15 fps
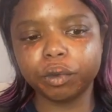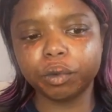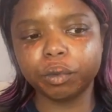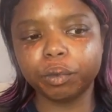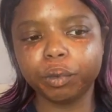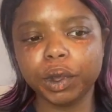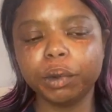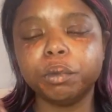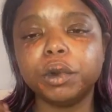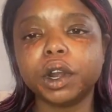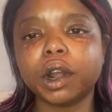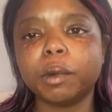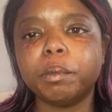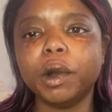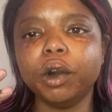when
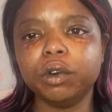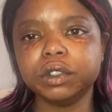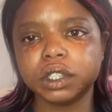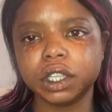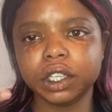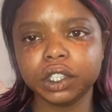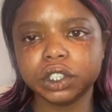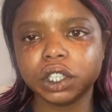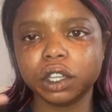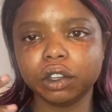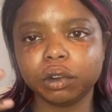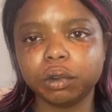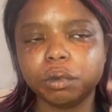we're opposing each other.